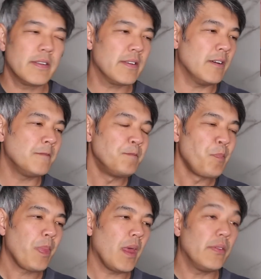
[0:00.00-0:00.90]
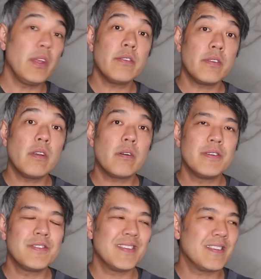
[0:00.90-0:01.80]
So the answer to your
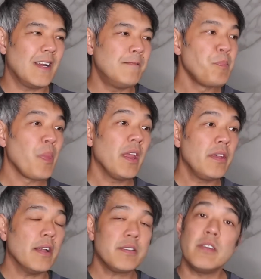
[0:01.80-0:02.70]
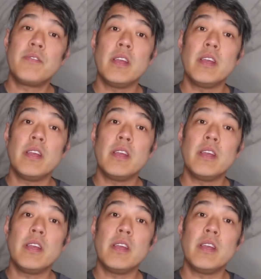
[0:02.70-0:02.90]
question is that yes,